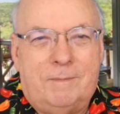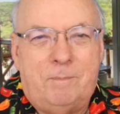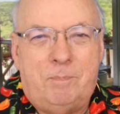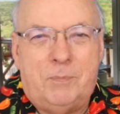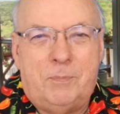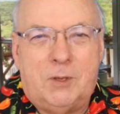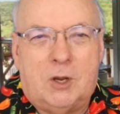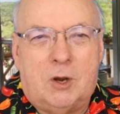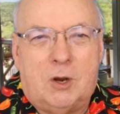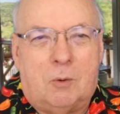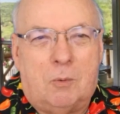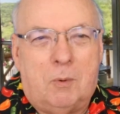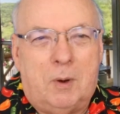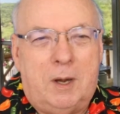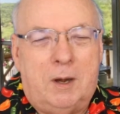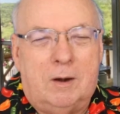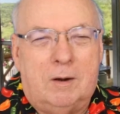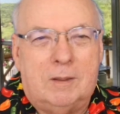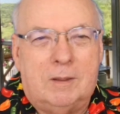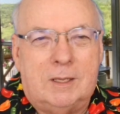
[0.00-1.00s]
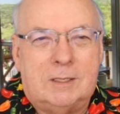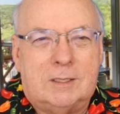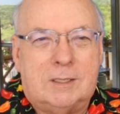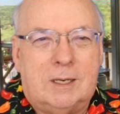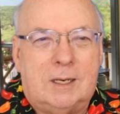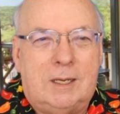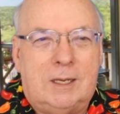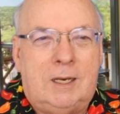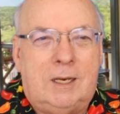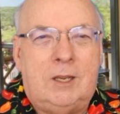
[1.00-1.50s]
career that's
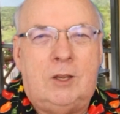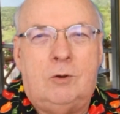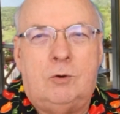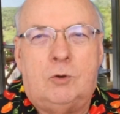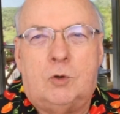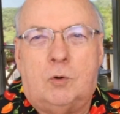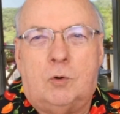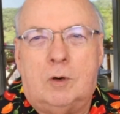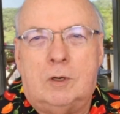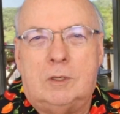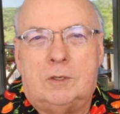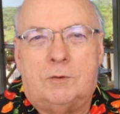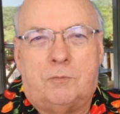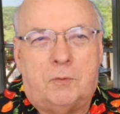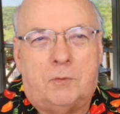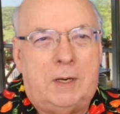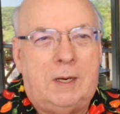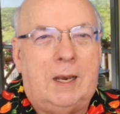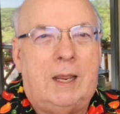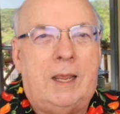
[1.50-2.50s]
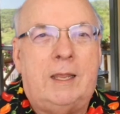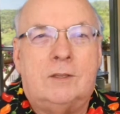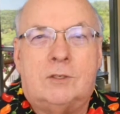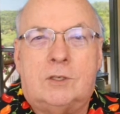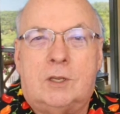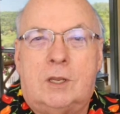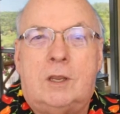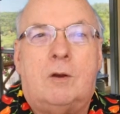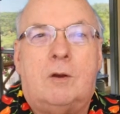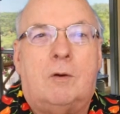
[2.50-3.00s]
leading you towards
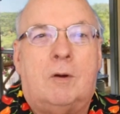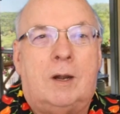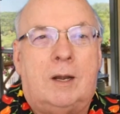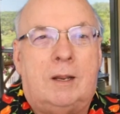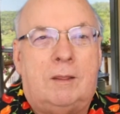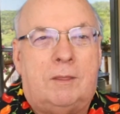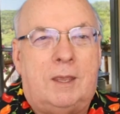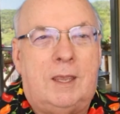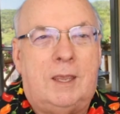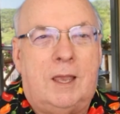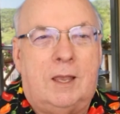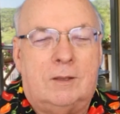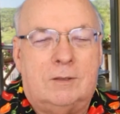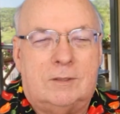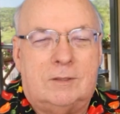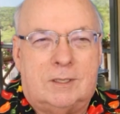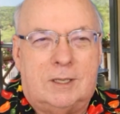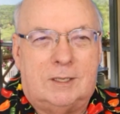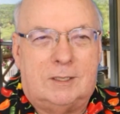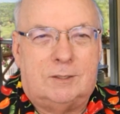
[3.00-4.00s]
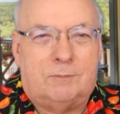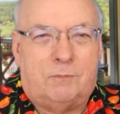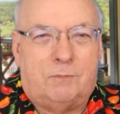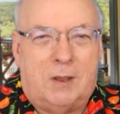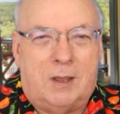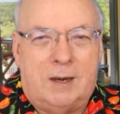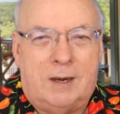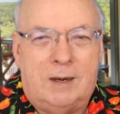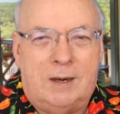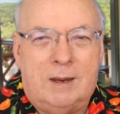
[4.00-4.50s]
freelancing or anything else that's
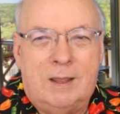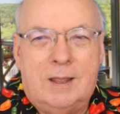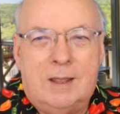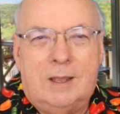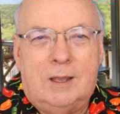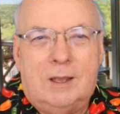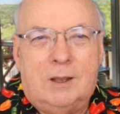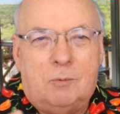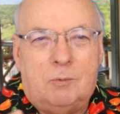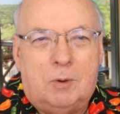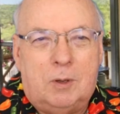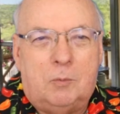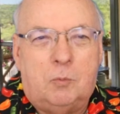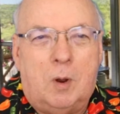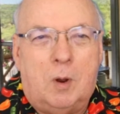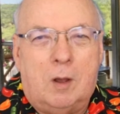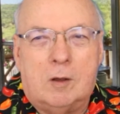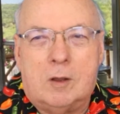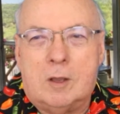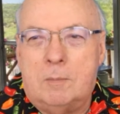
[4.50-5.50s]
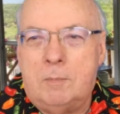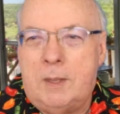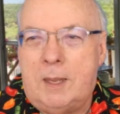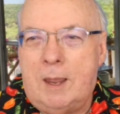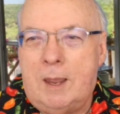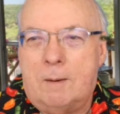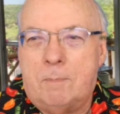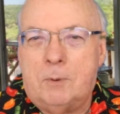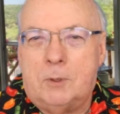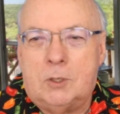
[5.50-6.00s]
fun, would welcome the
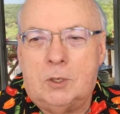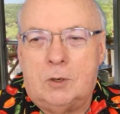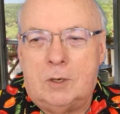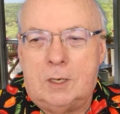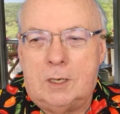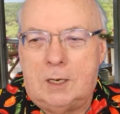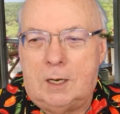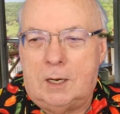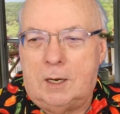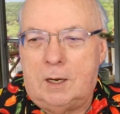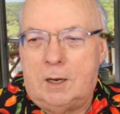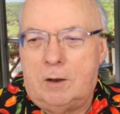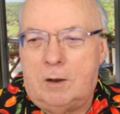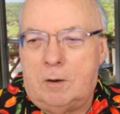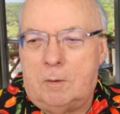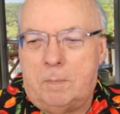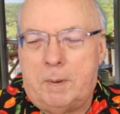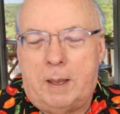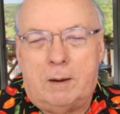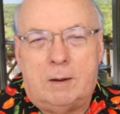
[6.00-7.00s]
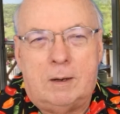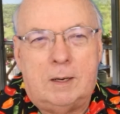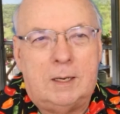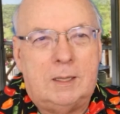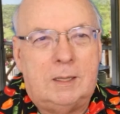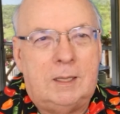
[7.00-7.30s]
opportunity to hear about it in